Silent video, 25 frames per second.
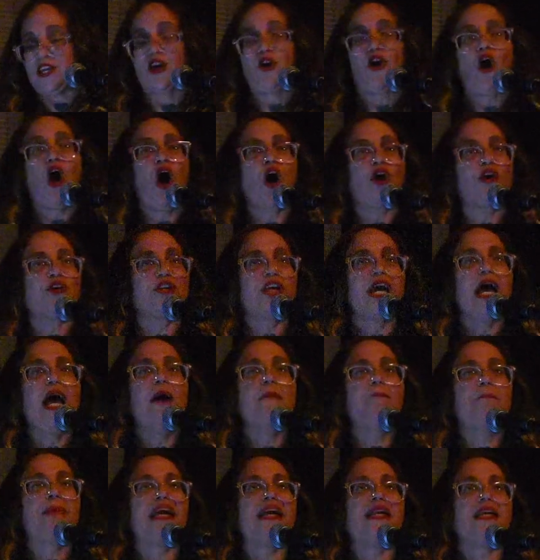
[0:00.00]
your heart
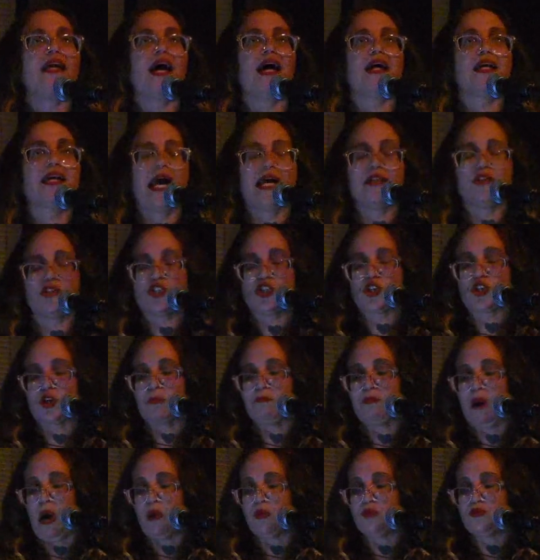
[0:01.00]
beat against your
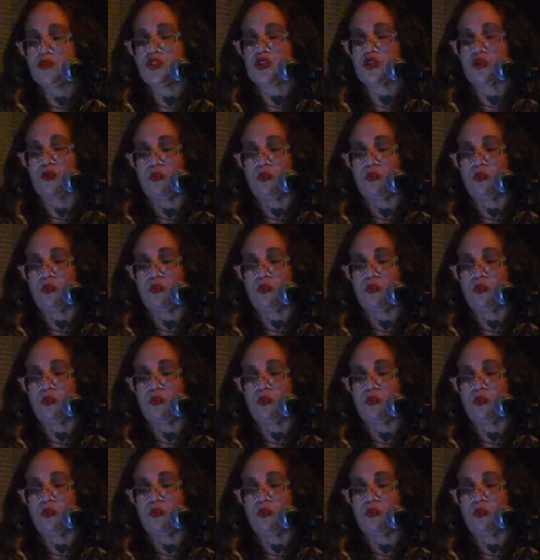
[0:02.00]
bones,